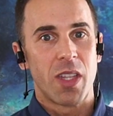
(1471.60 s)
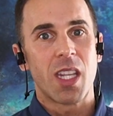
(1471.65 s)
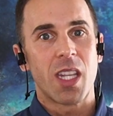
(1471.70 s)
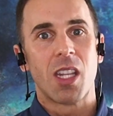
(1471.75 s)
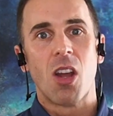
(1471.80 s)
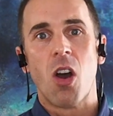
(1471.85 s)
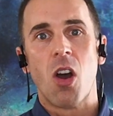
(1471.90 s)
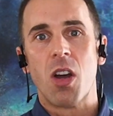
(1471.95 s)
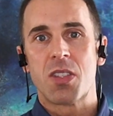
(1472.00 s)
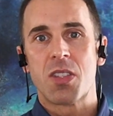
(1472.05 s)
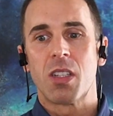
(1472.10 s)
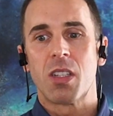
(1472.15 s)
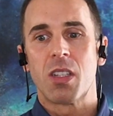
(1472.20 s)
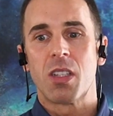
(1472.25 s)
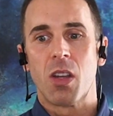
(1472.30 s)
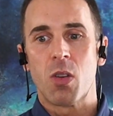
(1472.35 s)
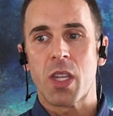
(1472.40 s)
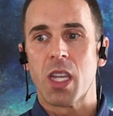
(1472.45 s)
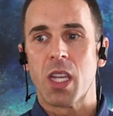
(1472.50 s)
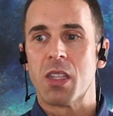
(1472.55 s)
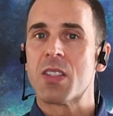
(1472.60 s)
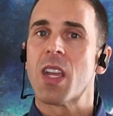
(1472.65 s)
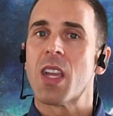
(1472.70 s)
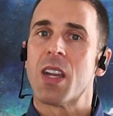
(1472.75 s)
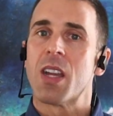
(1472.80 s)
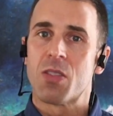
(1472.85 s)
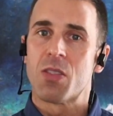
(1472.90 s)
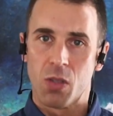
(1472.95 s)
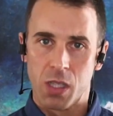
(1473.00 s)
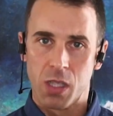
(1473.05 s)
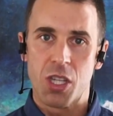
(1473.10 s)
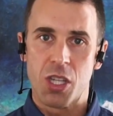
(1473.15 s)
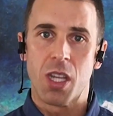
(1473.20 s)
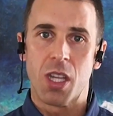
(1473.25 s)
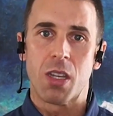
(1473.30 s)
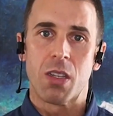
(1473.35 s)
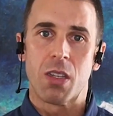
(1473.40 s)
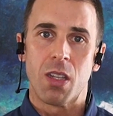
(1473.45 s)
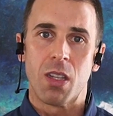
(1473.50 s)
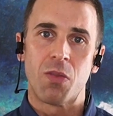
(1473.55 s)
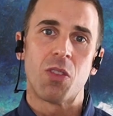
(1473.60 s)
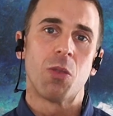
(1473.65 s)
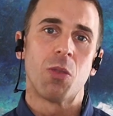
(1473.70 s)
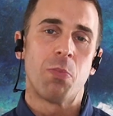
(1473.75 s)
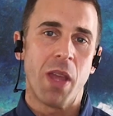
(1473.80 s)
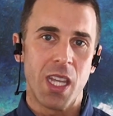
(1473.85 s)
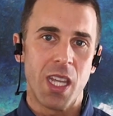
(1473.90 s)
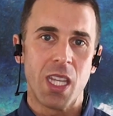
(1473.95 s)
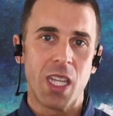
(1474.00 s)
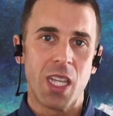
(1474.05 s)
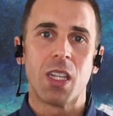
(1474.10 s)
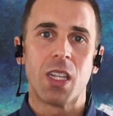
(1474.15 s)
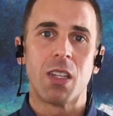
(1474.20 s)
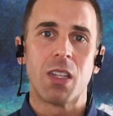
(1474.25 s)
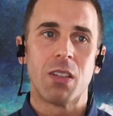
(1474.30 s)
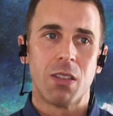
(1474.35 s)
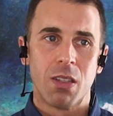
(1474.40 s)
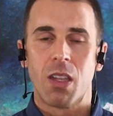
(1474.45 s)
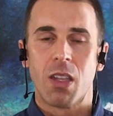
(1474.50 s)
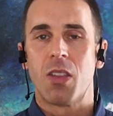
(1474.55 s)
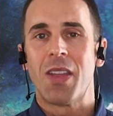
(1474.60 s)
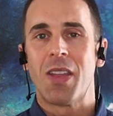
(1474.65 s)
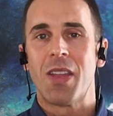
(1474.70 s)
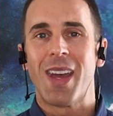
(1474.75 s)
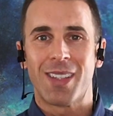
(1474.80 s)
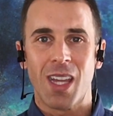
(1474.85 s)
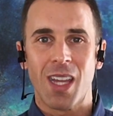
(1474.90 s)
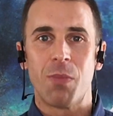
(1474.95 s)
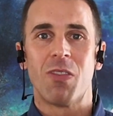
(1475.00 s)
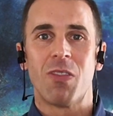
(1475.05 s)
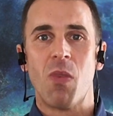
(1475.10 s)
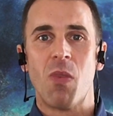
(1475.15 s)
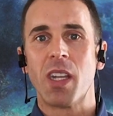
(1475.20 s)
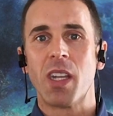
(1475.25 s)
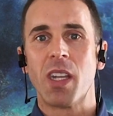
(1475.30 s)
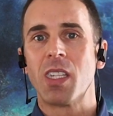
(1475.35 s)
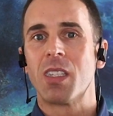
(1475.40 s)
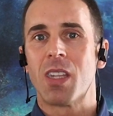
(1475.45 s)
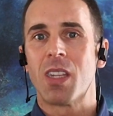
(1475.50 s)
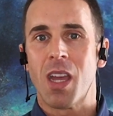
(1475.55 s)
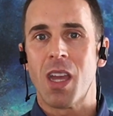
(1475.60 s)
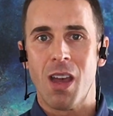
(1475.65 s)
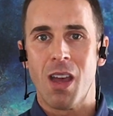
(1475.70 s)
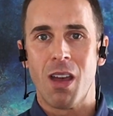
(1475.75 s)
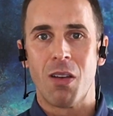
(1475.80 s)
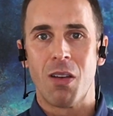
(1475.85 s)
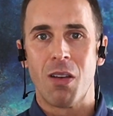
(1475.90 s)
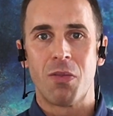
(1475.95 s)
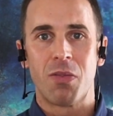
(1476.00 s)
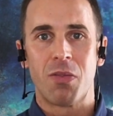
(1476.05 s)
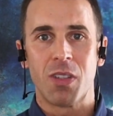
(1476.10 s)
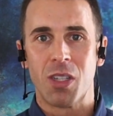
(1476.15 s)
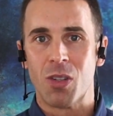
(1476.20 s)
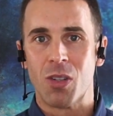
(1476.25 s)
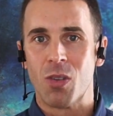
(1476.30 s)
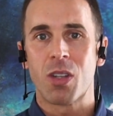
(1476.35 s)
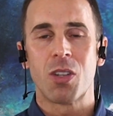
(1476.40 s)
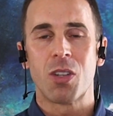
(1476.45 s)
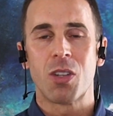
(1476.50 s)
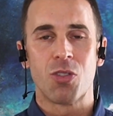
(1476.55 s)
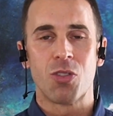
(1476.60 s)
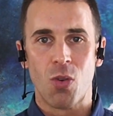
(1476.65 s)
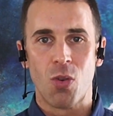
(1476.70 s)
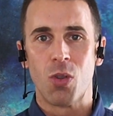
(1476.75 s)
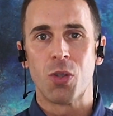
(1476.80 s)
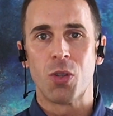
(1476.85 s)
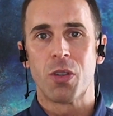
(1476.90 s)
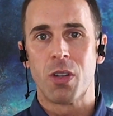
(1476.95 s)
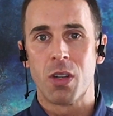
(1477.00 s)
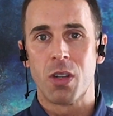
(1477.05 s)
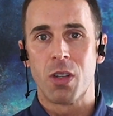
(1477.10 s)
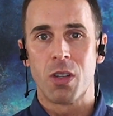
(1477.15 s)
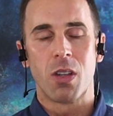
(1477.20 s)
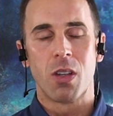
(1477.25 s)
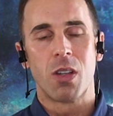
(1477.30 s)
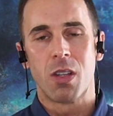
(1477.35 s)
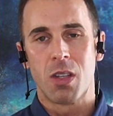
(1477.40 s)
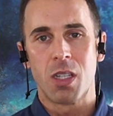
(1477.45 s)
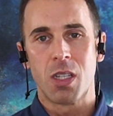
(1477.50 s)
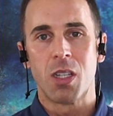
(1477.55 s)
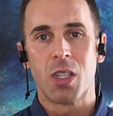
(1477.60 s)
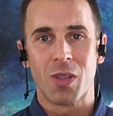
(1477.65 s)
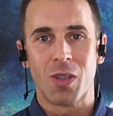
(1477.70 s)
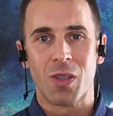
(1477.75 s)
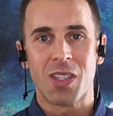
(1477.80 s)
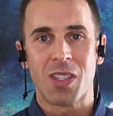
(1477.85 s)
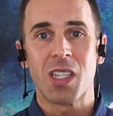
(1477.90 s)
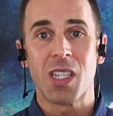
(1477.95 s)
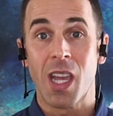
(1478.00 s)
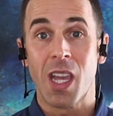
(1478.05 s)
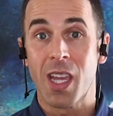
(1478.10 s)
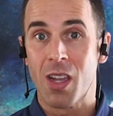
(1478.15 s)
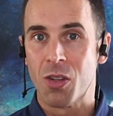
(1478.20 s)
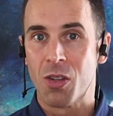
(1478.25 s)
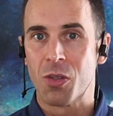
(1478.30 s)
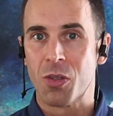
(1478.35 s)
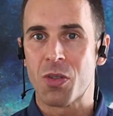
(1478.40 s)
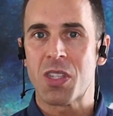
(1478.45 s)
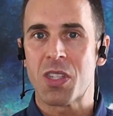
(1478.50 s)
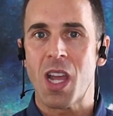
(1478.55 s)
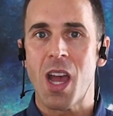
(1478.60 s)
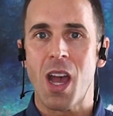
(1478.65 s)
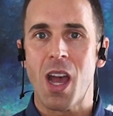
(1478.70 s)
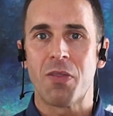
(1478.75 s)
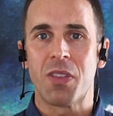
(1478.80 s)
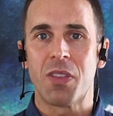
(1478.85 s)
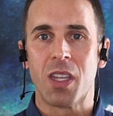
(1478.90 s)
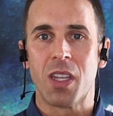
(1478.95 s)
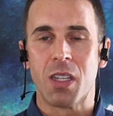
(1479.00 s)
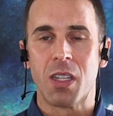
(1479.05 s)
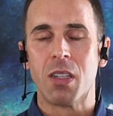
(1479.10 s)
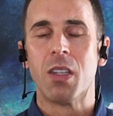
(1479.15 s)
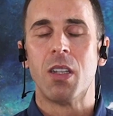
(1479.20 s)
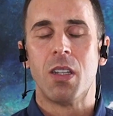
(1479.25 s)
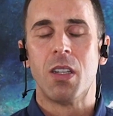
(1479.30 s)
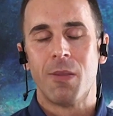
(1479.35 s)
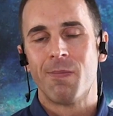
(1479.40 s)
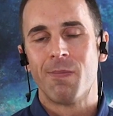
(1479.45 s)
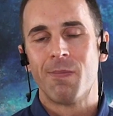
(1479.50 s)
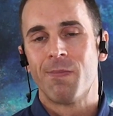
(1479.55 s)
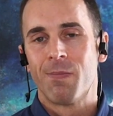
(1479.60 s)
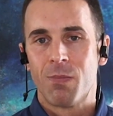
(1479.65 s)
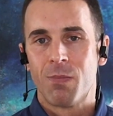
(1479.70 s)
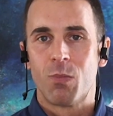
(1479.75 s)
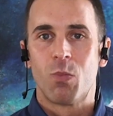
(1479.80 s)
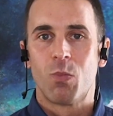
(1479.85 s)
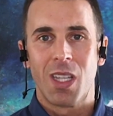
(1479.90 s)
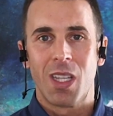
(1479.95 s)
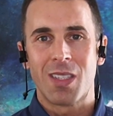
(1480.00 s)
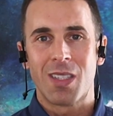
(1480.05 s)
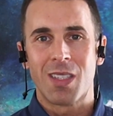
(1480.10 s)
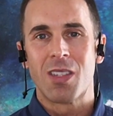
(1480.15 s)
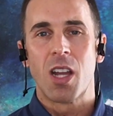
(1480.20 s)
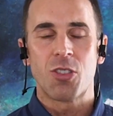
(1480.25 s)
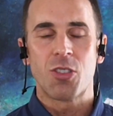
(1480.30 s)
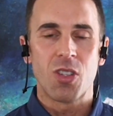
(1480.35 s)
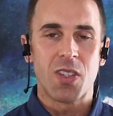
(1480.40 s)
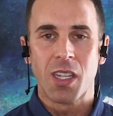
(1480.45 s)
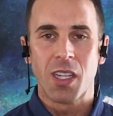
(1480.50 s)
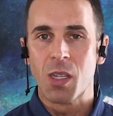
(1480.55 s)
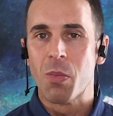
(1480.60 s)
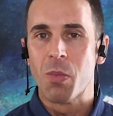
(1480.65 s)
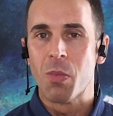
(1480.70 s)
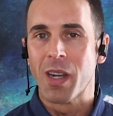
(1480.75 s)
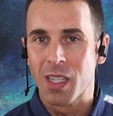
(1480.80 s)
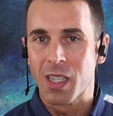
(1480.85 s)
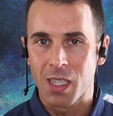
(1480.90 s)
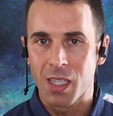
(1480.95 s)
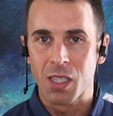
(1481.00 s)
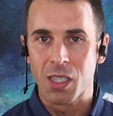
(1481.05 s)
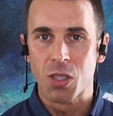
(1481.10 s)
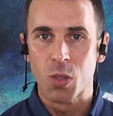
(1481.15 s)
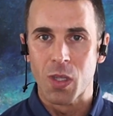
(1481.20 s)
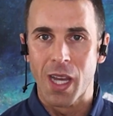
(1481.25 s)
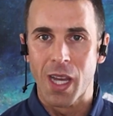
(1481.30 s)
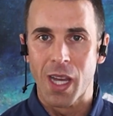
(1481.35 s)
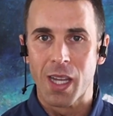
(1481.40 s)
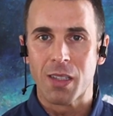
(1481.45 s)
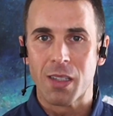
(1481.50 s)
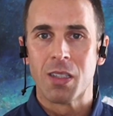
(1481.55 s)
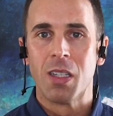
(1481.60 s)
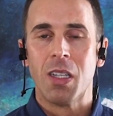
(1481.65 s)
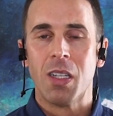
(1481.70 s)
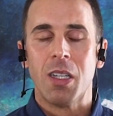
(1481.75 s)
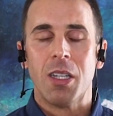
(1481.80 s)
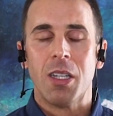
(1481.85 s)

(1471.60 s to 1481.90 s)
they can constantly, okay, these guys are legit. If they're paying that type of money to have, a controller or a CA on their staff, then it's not just anybody that can do that.